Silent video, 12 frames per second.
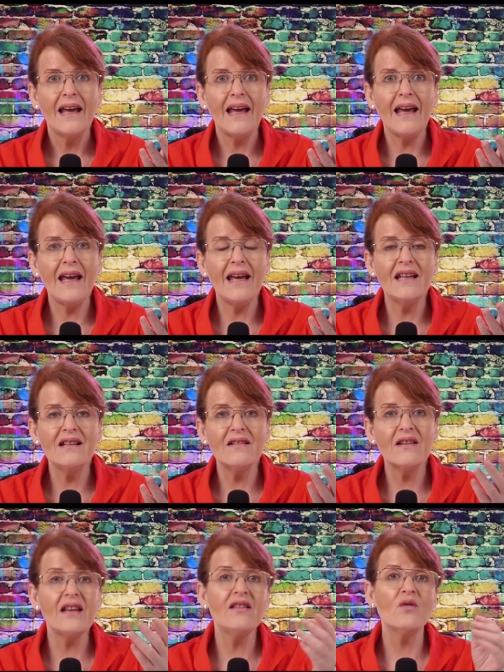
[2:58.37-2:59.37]
And
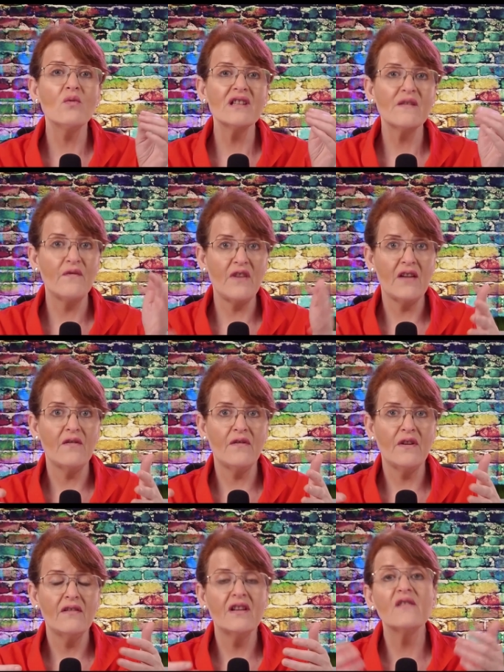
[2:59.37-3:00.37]
then there was Viv,
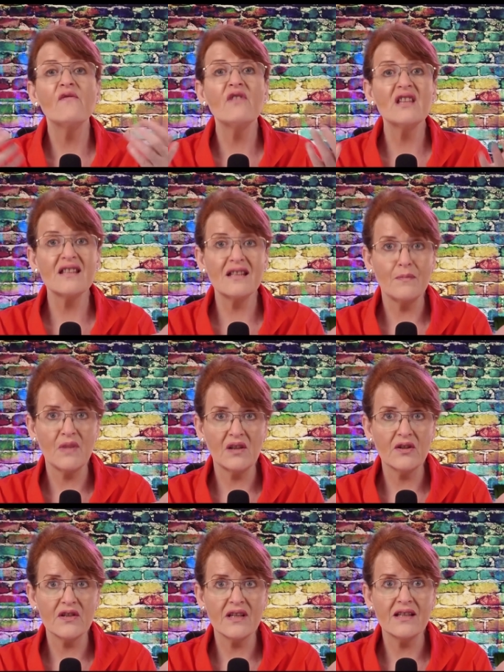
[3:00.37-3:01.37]
the
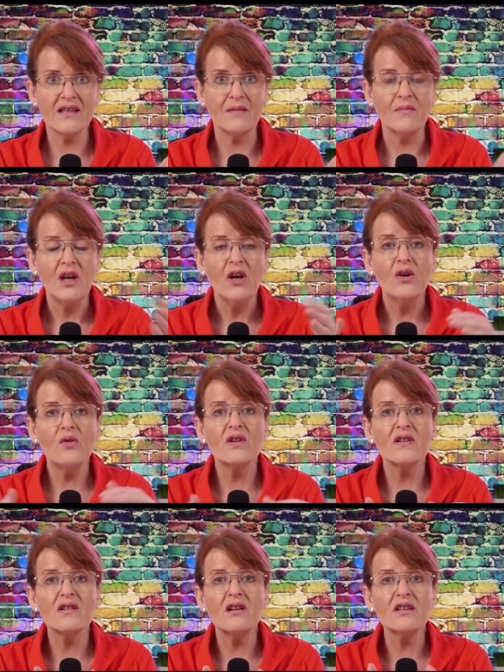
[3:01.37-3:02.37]
vestibular system, who
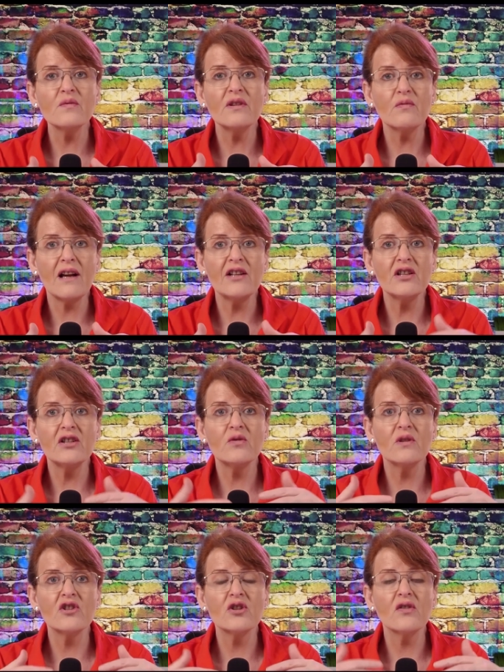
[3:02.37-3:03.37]
consults with Reggie to
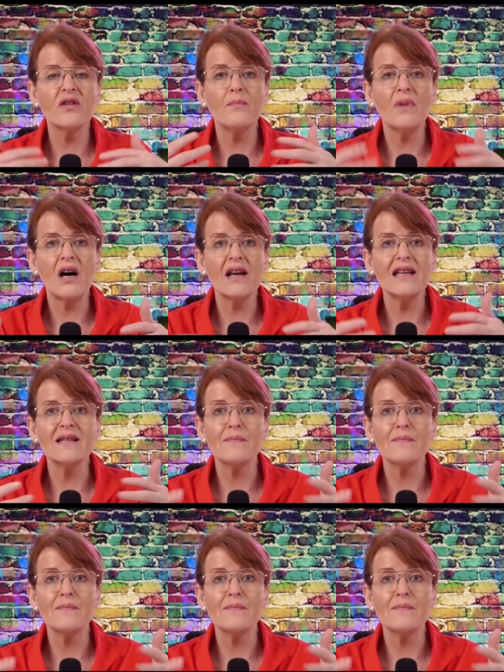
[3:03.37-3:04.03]
ensure the body is